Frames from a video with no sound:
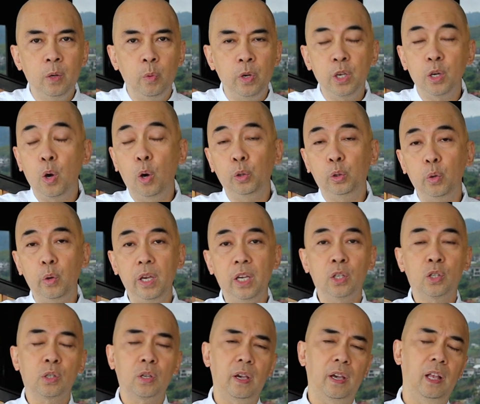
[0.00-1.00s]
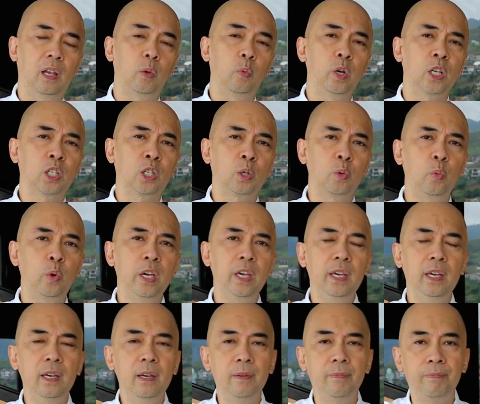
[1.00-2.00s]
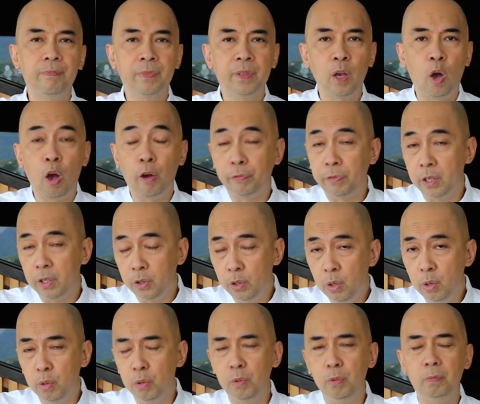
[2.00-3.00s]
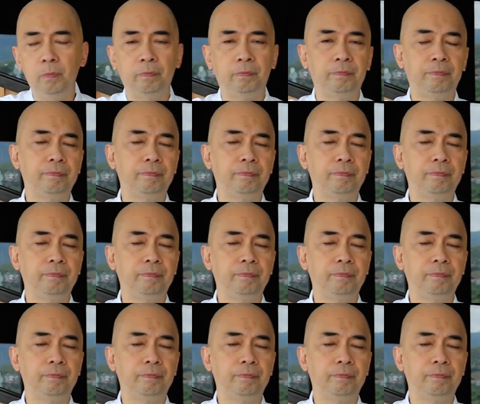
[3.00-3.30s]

When you go to Israel, which we often do,